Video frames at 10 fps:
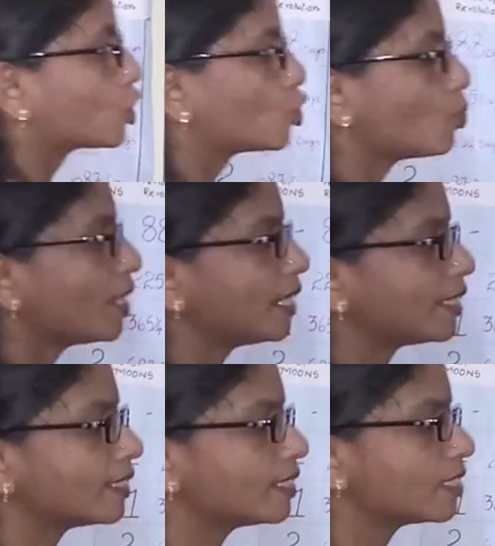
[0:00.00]
12
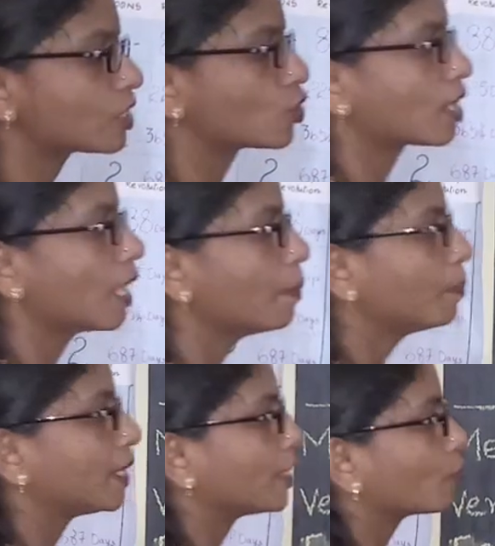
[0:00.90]
years to
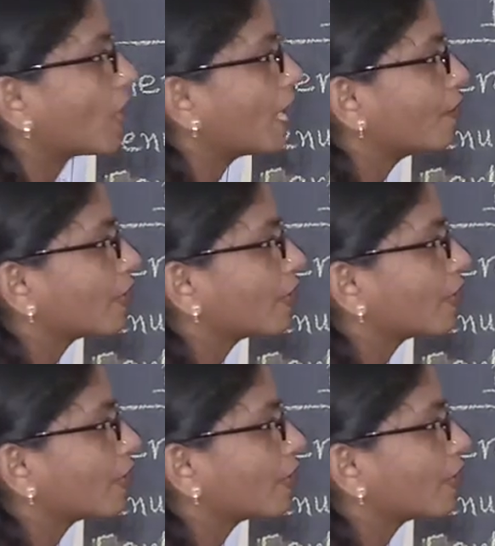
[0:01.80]
complete one